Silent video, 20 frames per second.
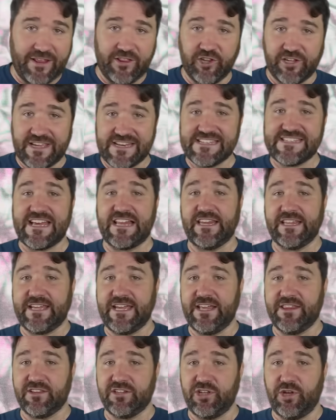looking
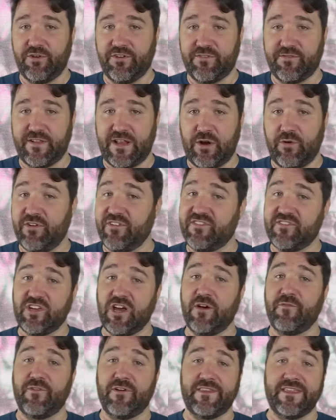delicate, the lotus flower is
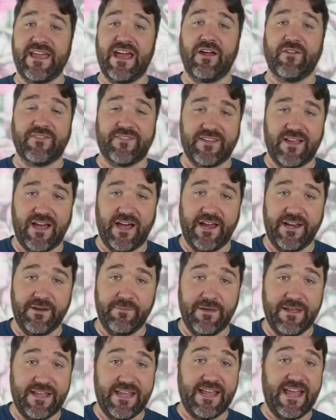tough on the outside,
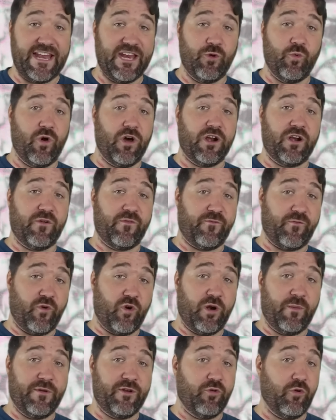making any water
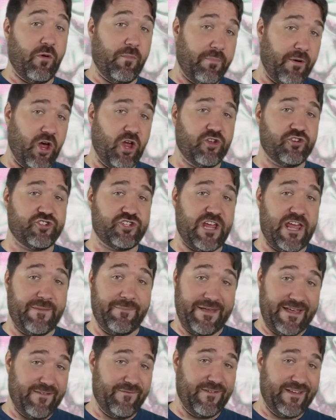form into a ball shape
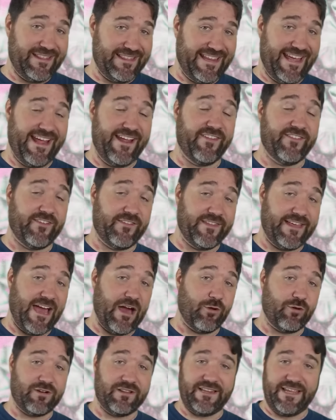if it lands on the
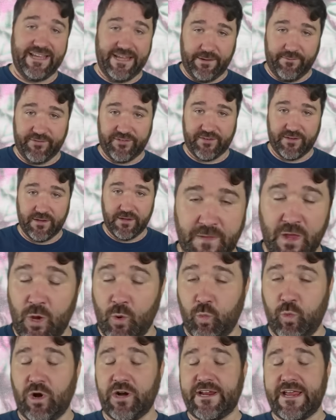outer leaves.
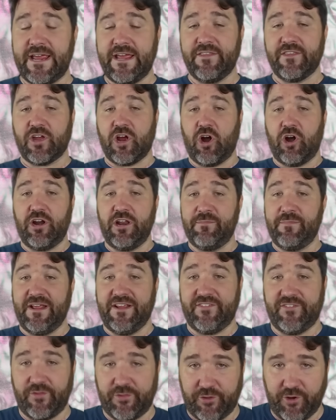Working in the garden
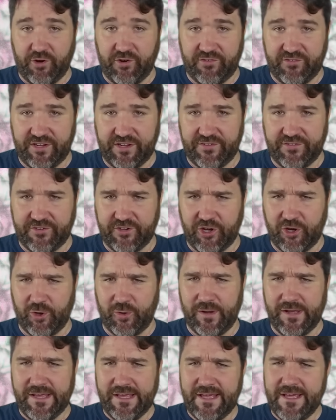makes you thirsty,
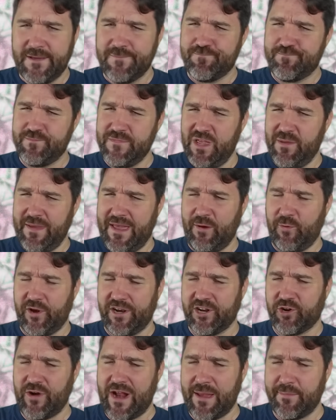so you may want
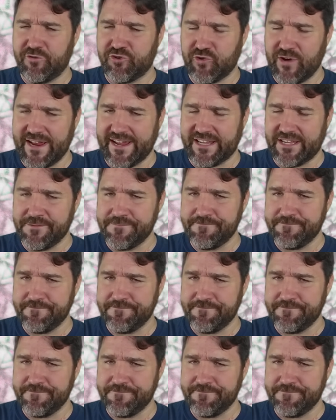to grab a drink.